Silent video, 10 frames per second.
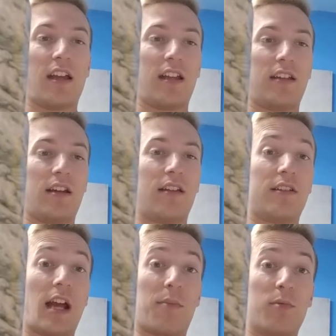and their
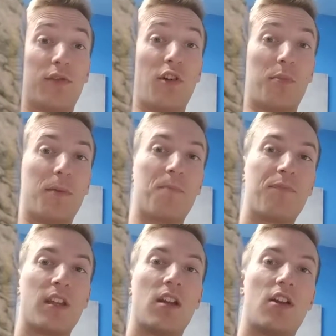taproom was open.
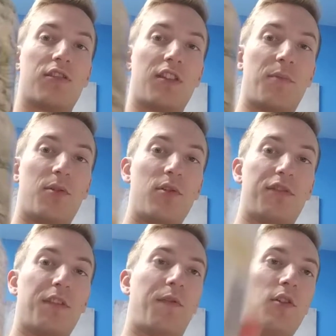So they
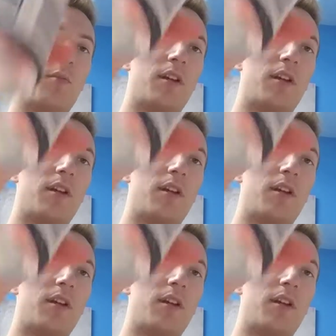produced a few